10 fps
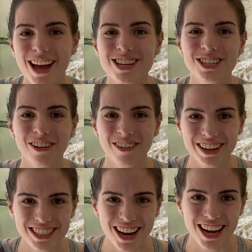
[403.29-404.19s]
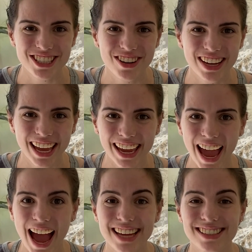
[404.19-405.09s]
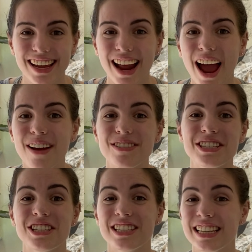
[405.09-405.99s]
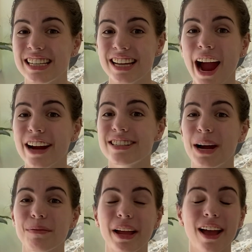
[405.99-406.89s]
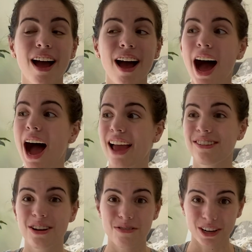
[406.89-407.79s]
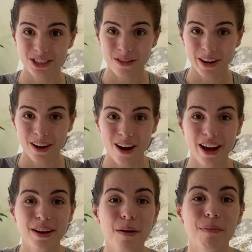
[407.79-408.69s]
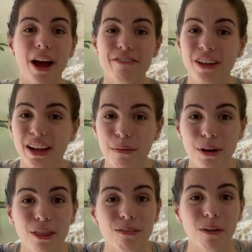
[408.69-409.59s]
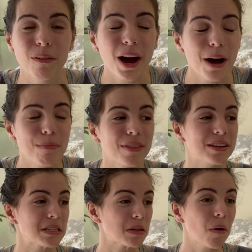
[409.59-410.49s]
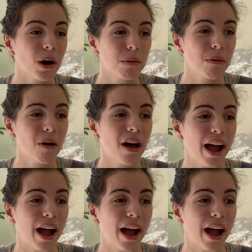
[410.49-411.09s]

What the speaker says: So we went to Costco to get gas, and I was just the entire time like, I don't know what's going on, but I feel like I'm gonna throw up. This is horrible.